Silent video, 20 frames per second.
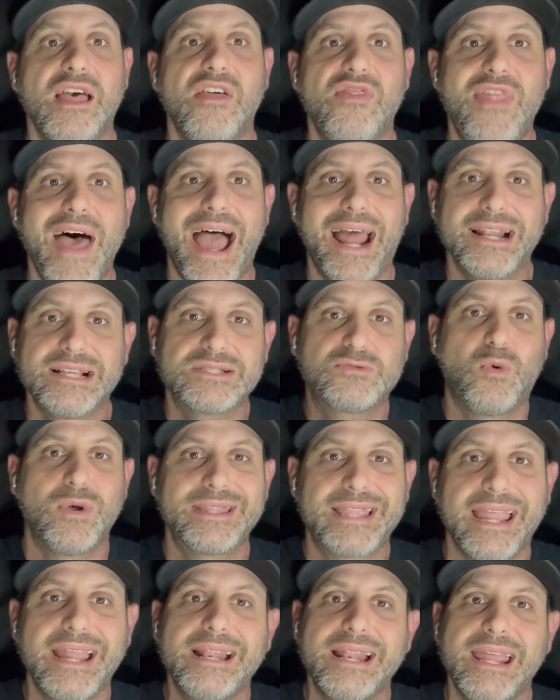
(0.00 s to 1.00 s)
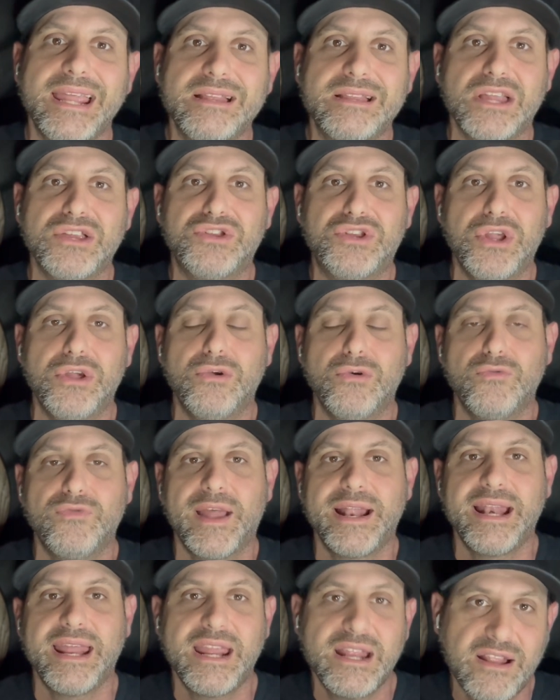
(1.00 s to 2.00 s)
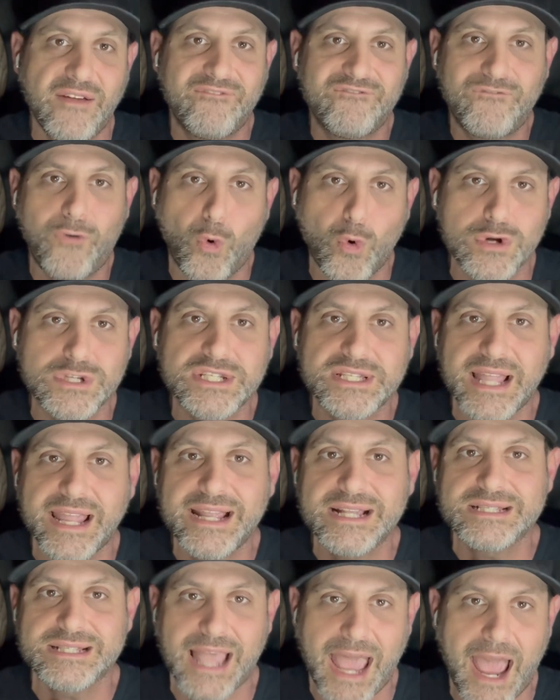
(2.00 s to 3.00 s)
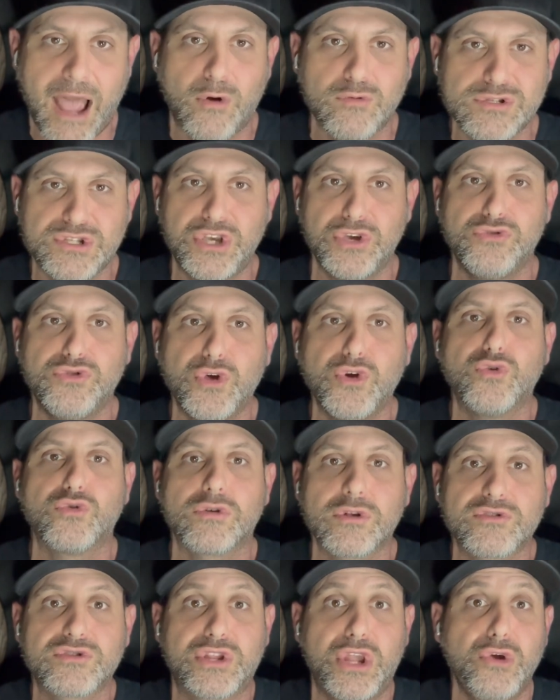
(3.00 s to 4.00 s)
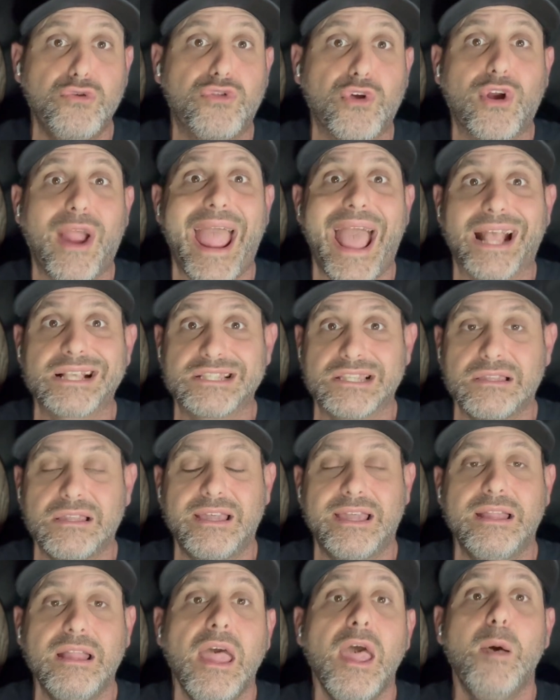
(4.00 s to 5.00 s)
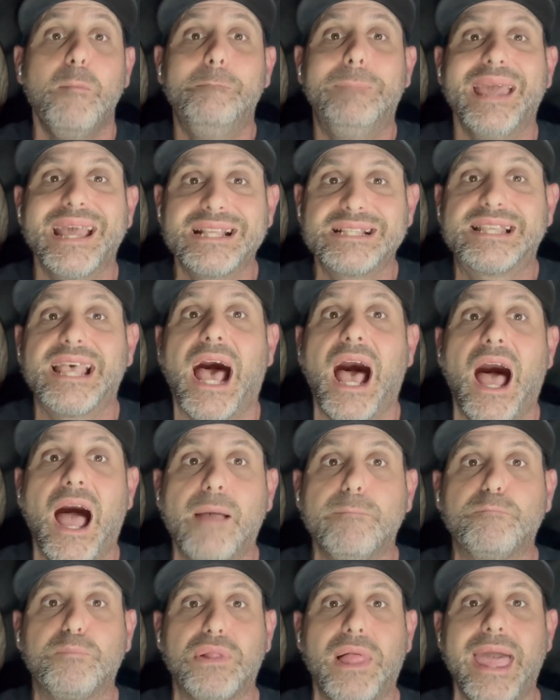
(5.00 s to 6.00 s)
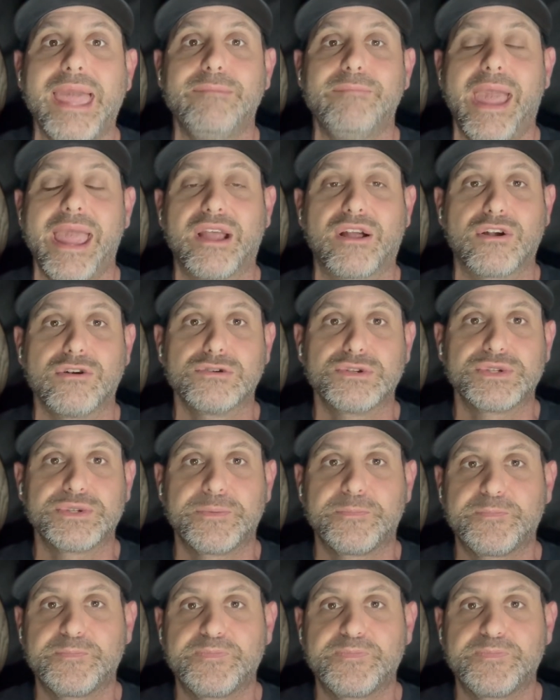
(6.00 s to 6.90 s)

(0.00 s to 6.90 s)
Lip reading: That is what they need to do. They need to force things out to their excellent, big-time playmakers.